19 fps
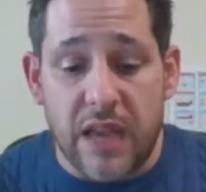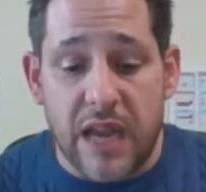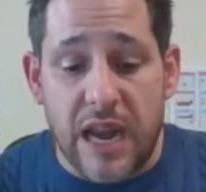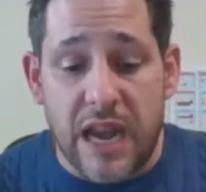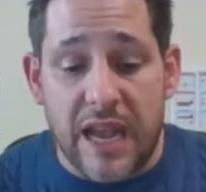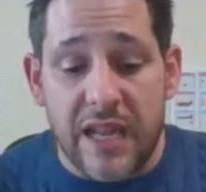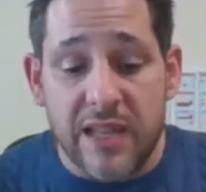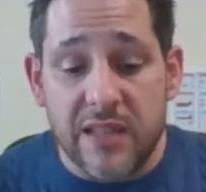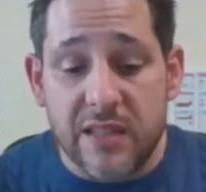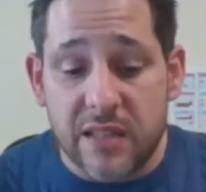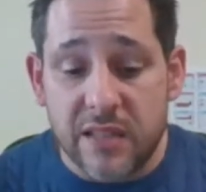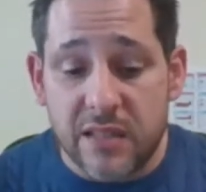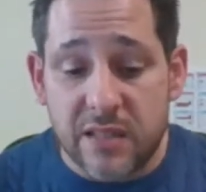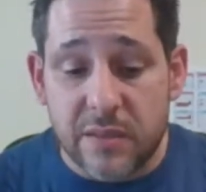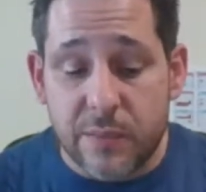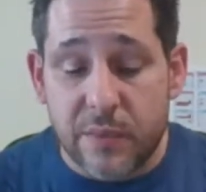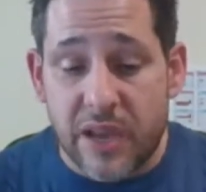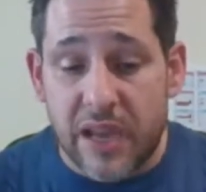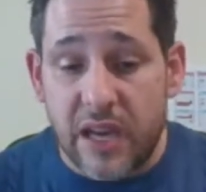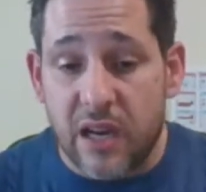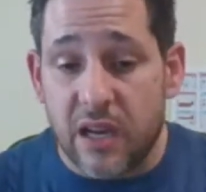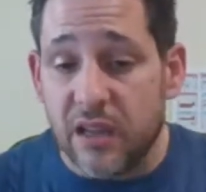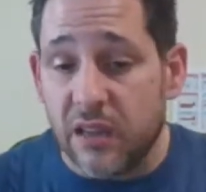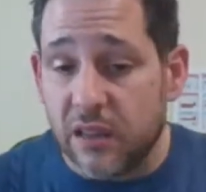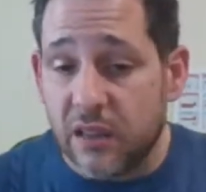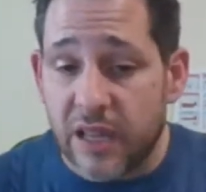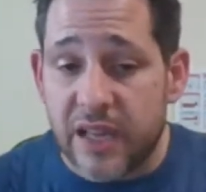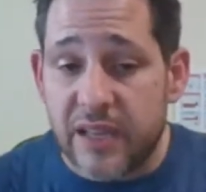And I anticipate,
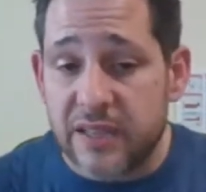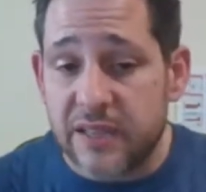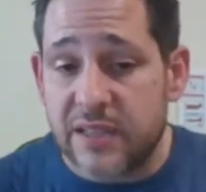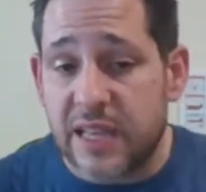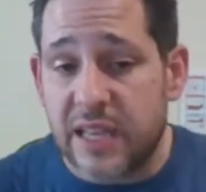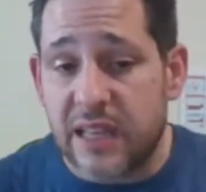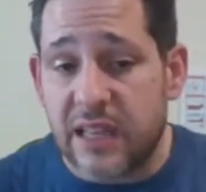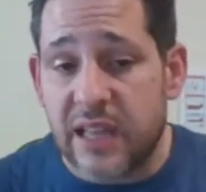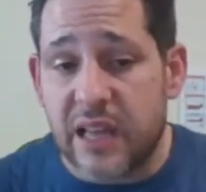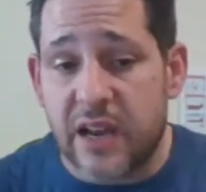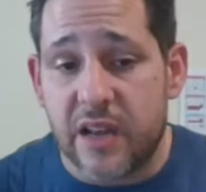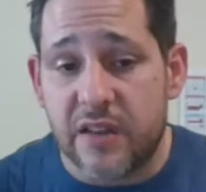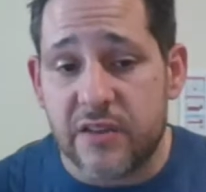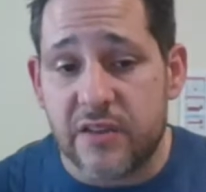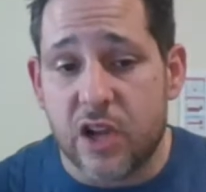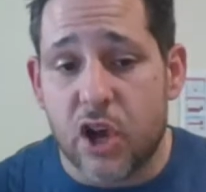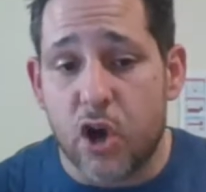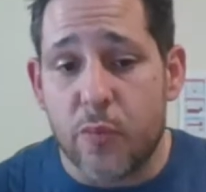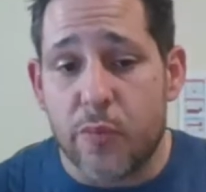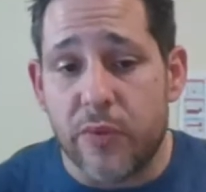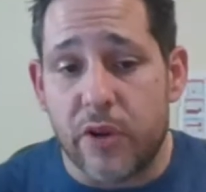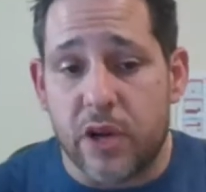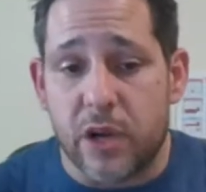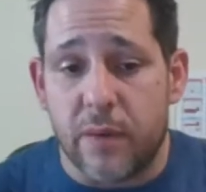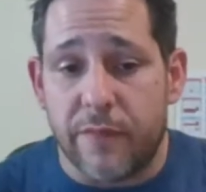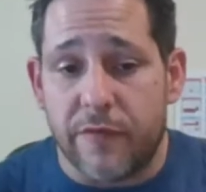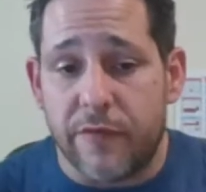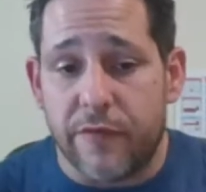unless they let us open
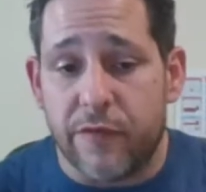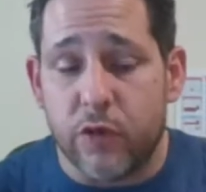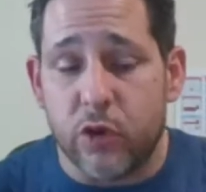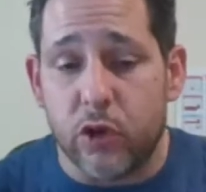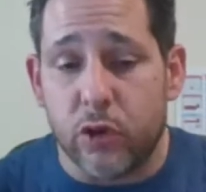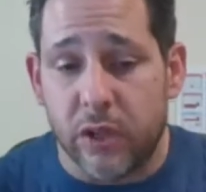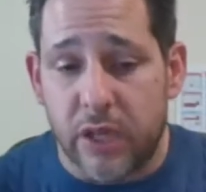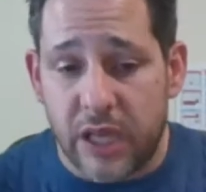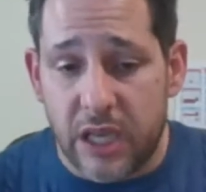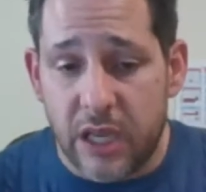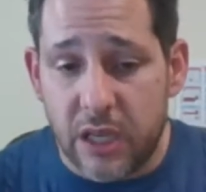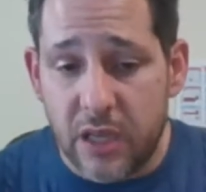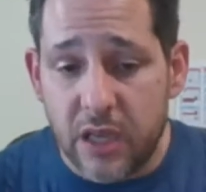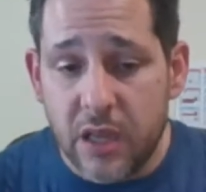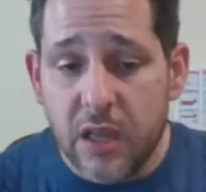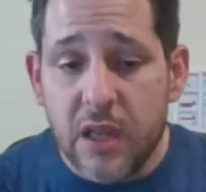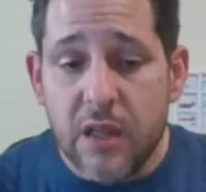up fully,